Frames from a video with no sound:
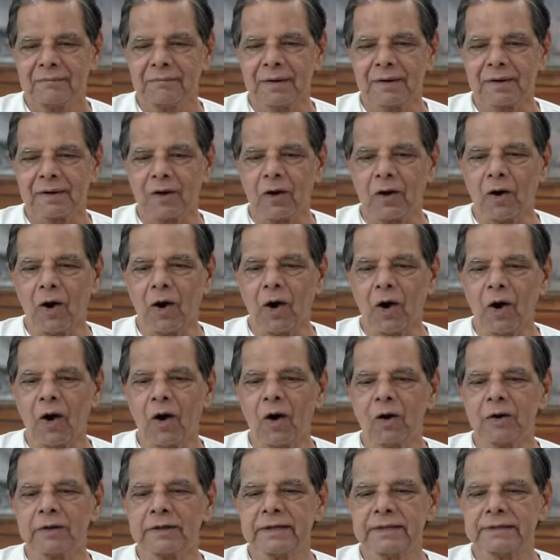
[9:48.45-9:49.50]
But
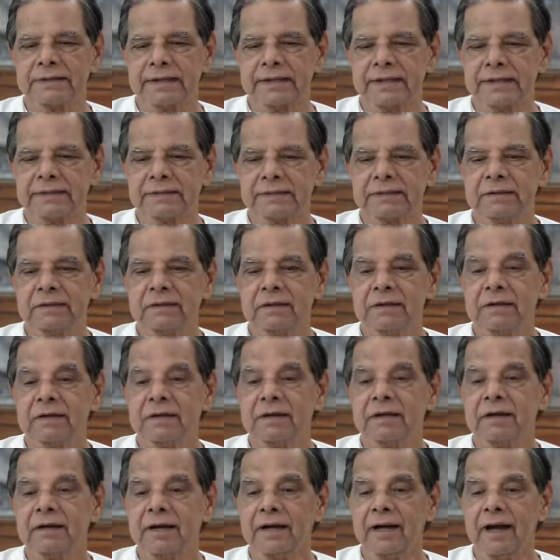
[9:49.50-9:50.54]
all this is
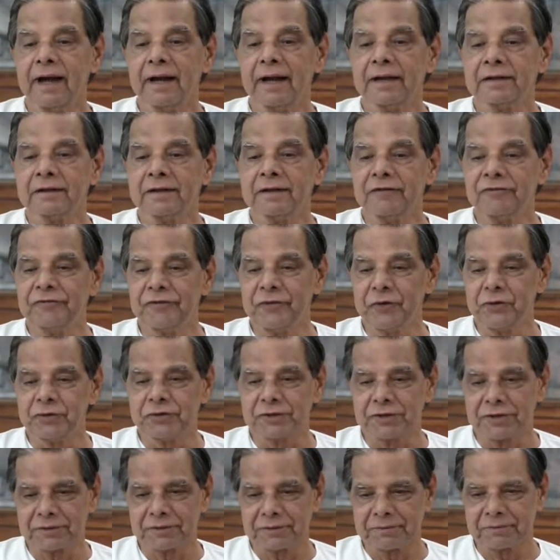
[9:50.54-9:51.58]
in the
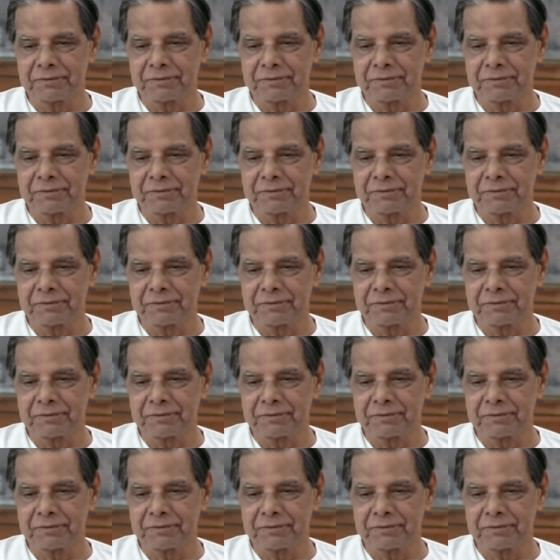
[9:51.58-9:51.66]
future.